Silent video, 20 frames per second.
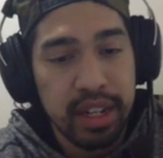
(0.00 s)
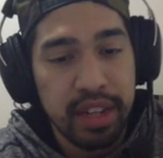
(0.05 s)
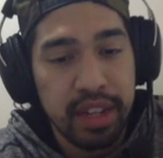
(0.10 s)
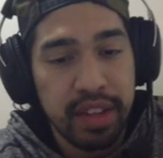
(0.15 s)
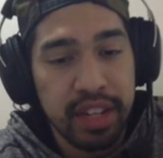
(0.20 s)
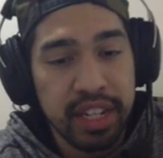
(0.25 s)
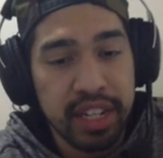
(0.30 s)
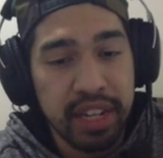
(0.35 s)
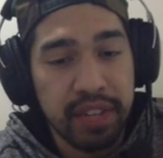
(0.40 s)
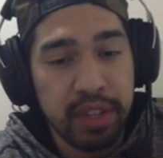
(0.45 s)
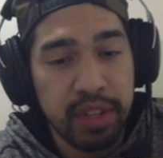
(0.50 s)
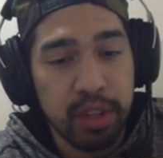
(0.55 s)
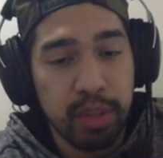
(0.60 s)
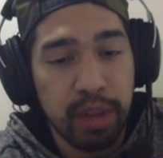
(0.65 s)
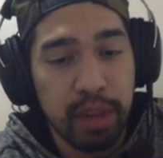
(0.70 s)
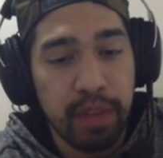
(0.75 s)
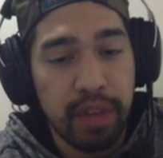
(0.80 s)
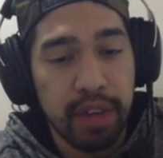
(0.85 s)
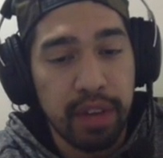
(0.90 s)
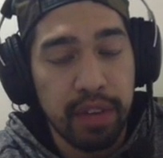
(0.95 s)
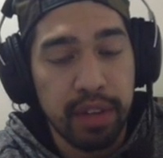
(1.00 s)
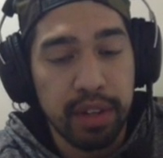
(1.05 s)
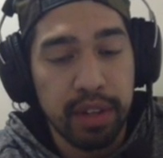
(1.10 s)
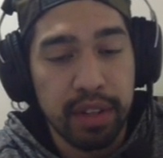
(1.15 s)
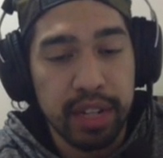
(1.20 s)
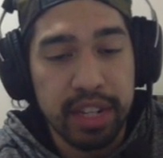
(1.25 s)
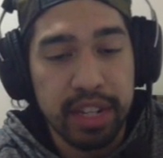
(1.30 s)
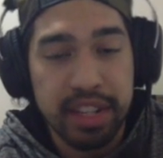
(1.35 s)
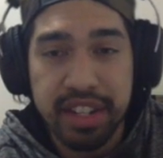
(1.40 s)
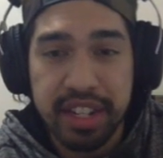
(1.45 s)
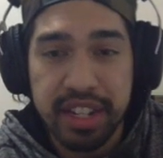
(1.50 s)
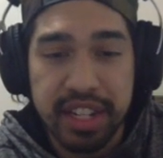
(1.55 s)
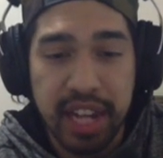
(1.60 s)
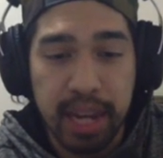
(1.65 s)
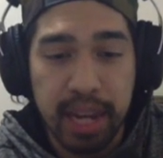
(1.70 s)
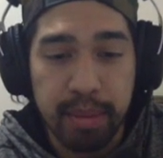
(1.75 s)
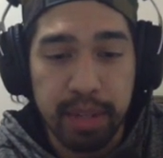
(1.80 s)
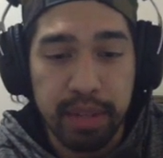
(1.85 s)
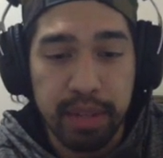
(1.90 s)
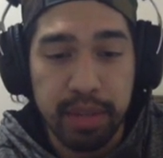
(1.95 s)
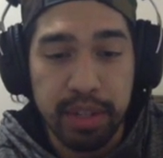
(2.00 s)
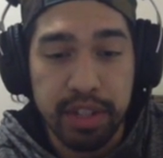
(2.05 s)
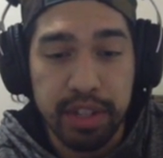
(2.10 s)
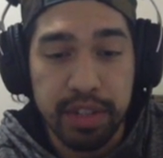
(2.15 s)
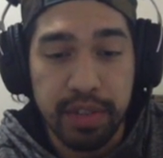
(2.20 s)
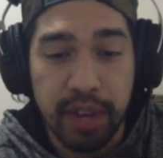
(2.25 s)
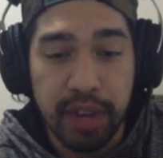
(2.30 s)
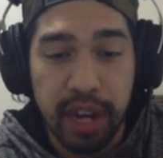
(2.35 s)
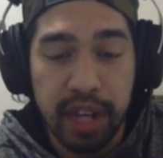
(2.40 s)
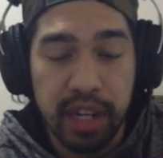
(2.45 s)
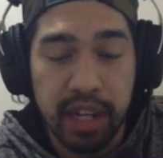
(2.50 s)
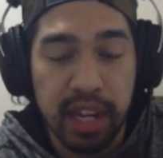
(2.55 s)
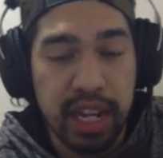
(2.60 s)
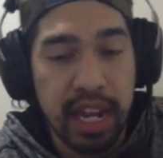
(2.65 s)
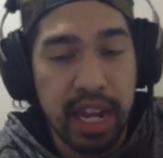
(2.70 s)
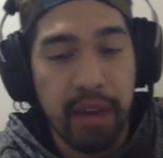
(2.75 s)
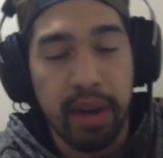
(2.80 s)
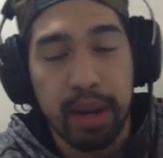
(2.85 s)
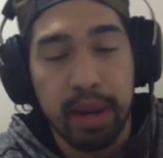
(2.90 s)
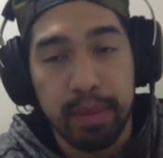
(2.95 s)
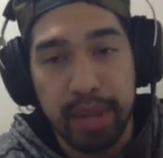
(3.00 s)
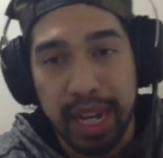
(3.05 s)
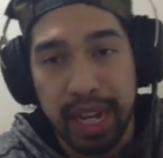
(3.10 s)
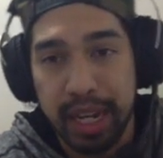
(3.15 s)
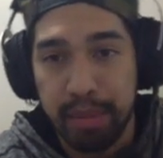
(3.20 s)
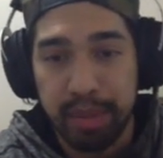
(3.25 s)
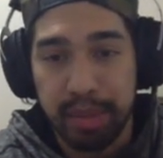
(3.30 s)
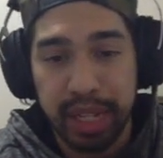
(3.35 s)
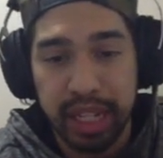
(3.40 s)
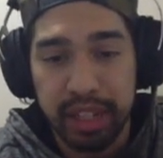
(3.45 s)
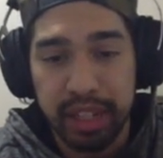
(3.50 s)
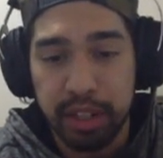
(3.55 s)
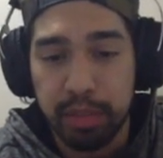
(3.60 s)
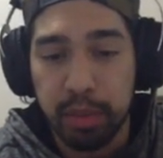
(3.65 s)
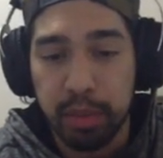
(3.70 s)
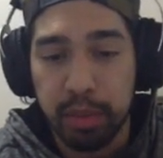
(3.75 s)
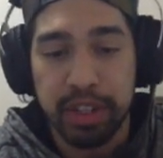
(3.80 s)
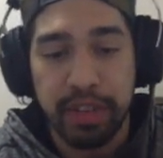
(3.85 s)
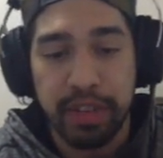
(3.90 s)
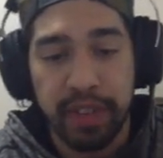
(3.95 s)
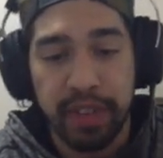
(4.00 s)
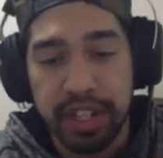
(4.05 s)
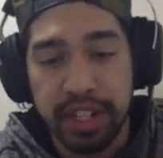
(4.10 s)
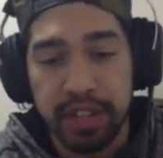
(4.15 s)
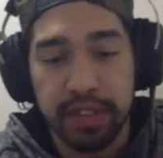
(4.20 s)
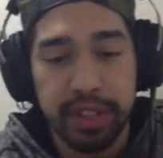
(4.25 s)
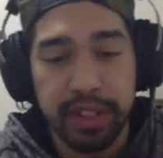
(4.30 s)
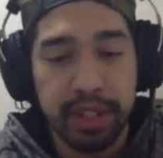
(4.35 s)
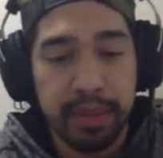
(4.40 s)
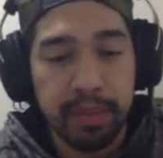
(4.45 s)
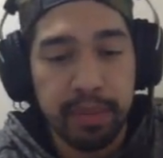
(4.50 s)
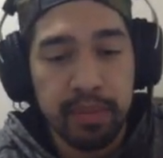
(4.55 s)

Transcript: Things have to go in my favor. He doesn't attack me, which is fine, and now I, I can play a little more defensively.